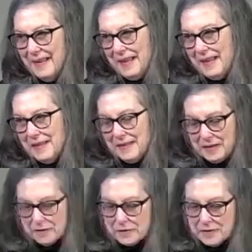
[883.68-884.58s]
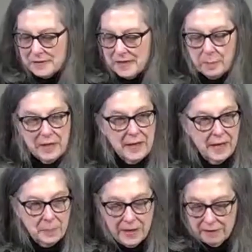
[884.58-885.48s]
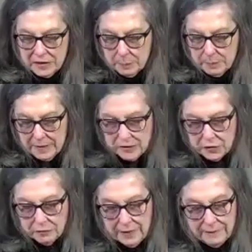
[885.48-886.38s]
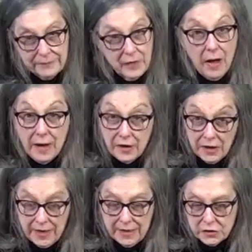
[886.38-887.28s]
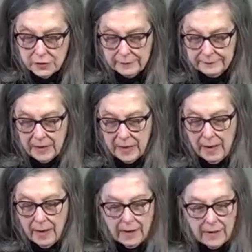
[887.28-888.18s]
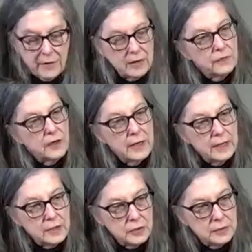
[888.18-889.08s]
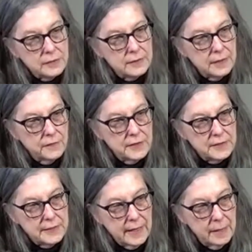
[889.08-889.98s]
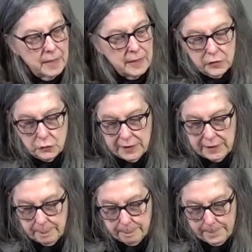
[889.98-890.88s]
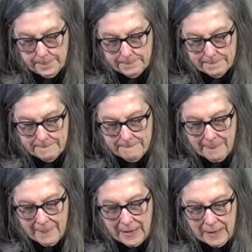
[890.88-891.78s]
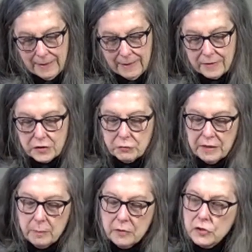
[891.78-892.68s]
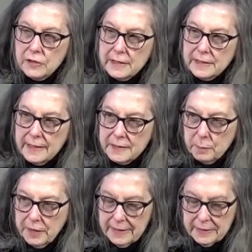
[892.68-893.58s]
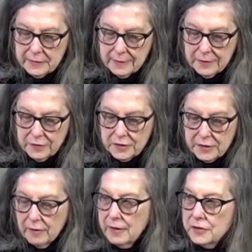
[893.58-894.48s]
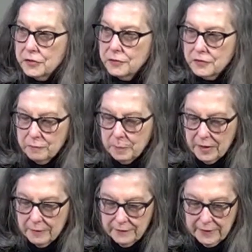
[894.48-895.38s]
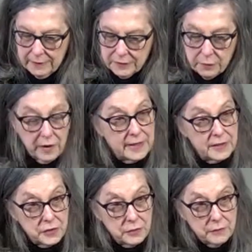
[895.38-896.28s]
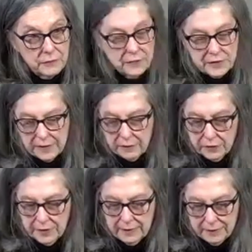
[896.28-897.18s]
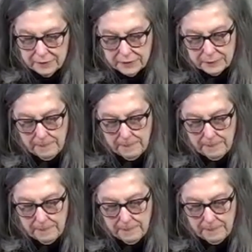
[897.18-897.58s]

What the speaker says: In the years since I began parish ministry, on occasion, I have had variations of the same dream. The dream usually takes place in the Unitarian Church of Barneveld, where I served for several years.